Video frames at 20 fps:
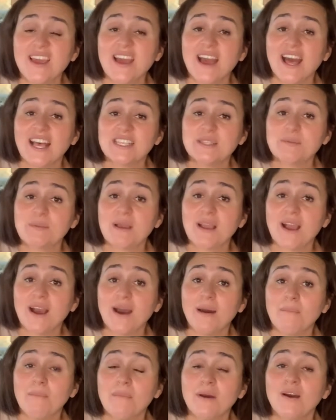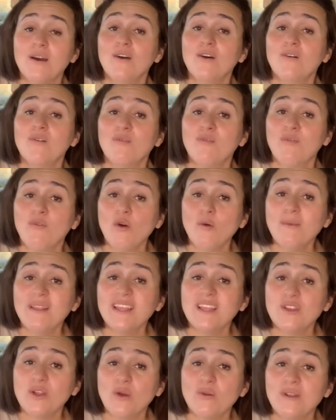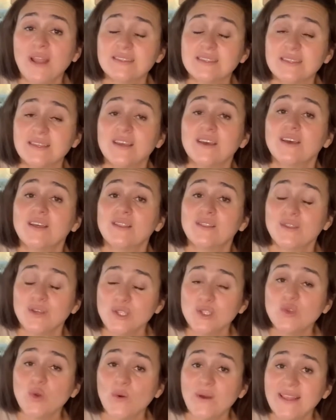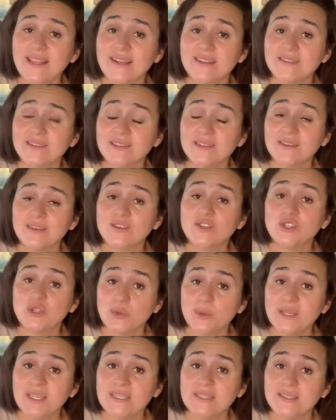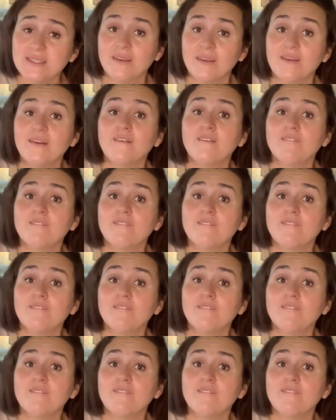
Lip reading: has become formally known as the toilet treat.